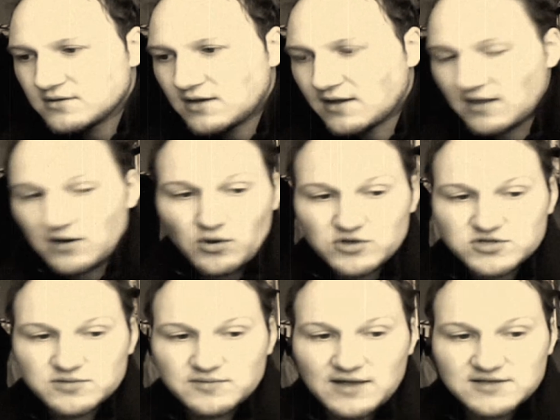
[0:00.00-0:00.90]
And then I
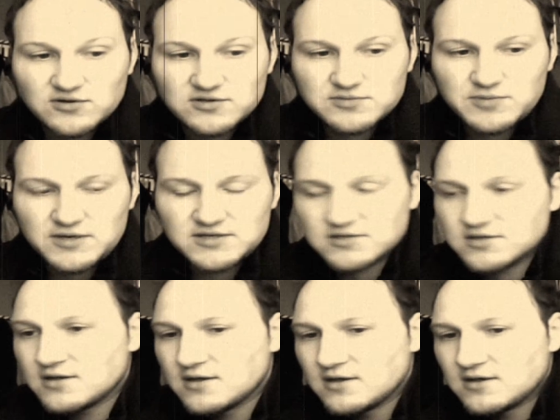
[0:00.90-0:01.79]
watch them get torn to
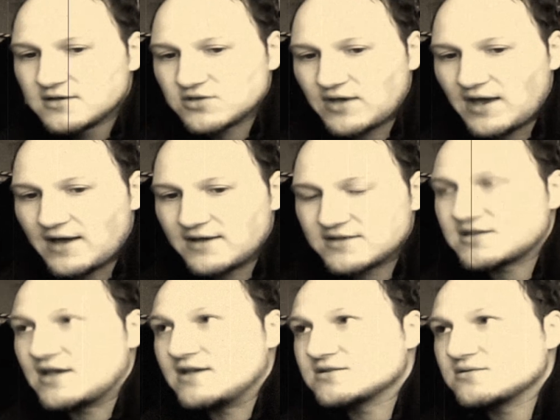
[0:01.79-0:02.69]
pieces. So yeah,
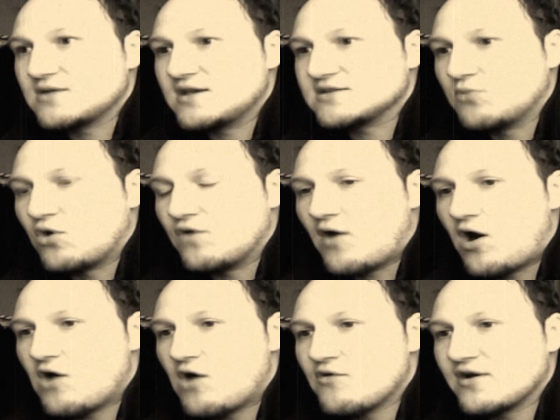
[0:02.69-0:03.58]
it's more of a
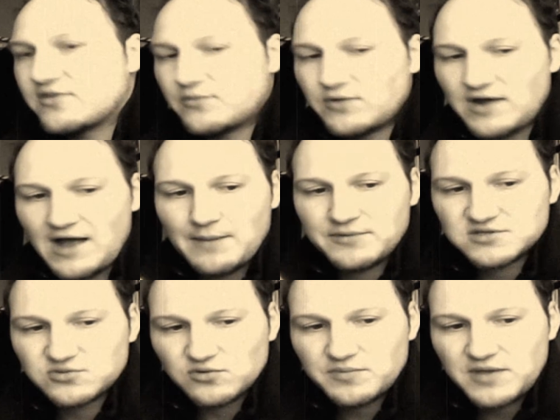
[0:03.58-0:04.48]
horror, I think, when it
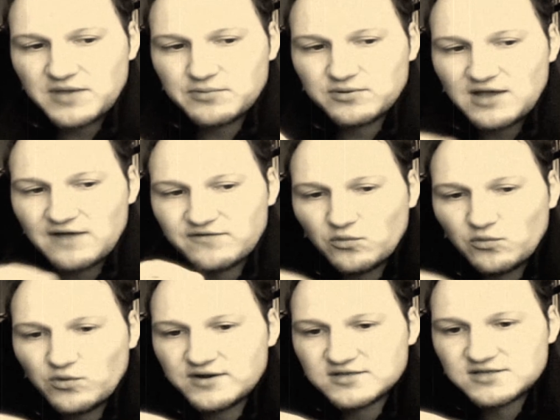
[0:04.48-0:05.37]
happens to other people and you have to
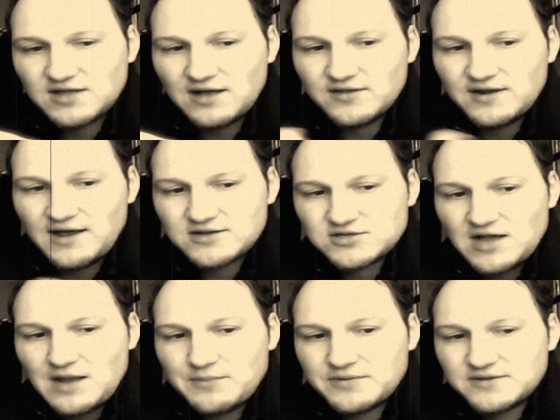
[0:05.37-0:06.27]
witness that than it
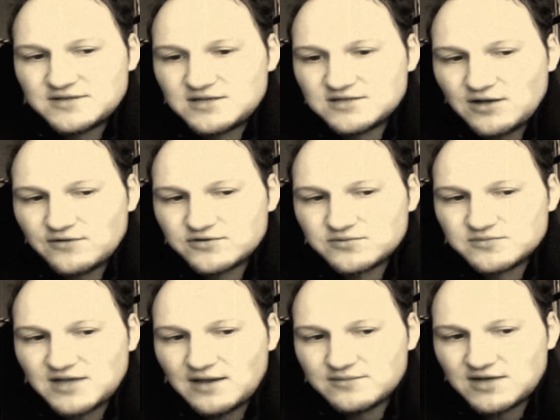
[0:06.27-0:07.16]
actually happens to yourself.
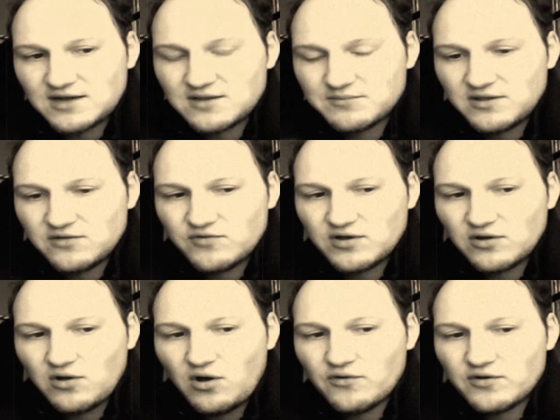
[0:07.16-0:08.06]
Sometimes that can be the
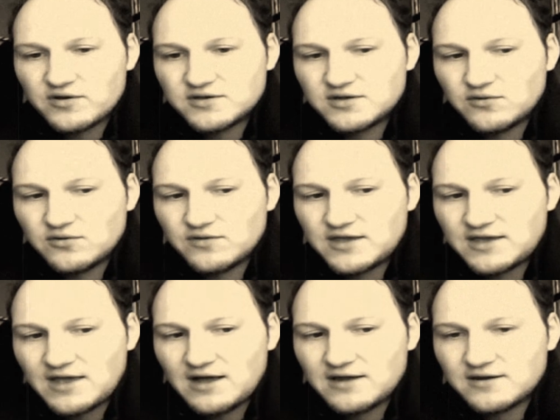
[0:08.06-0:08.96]
real horror. You
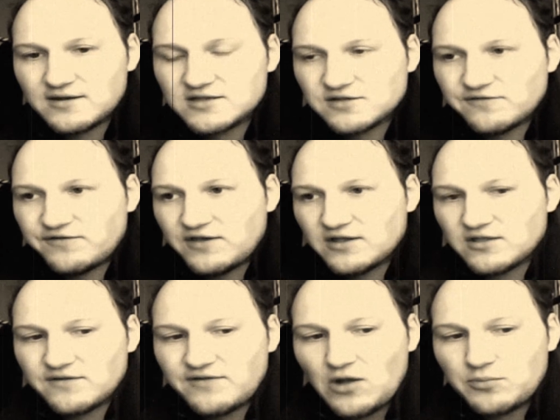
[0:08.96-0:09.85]
can't. It's the
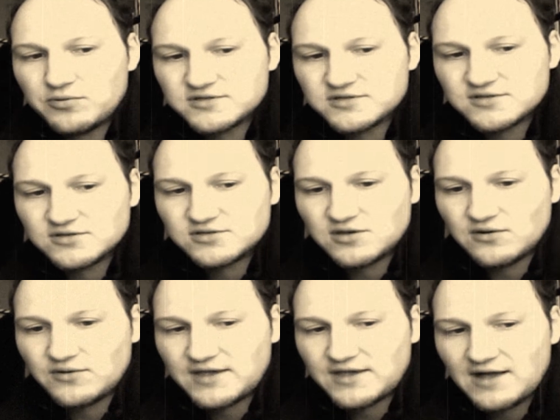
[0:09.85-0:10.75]
feeling of helplessness. You
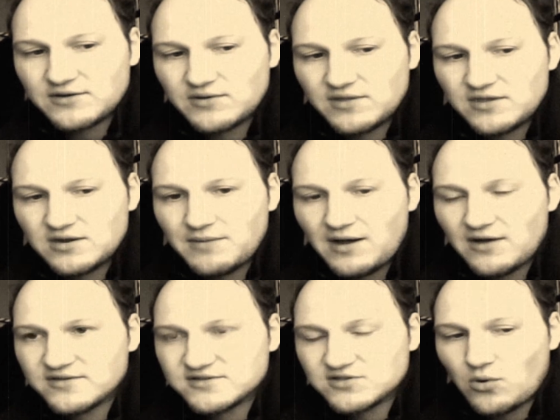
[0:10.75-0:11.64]
can't do anything
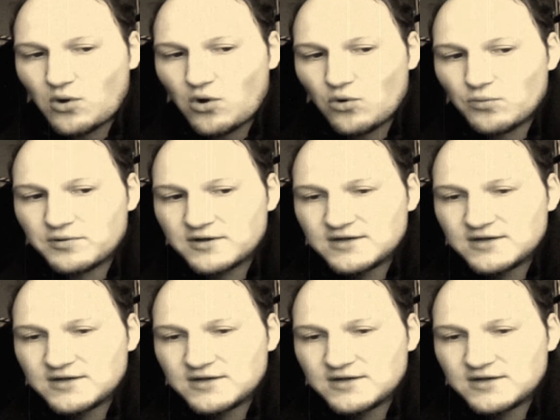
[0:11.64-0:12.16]
about it. There's no hope.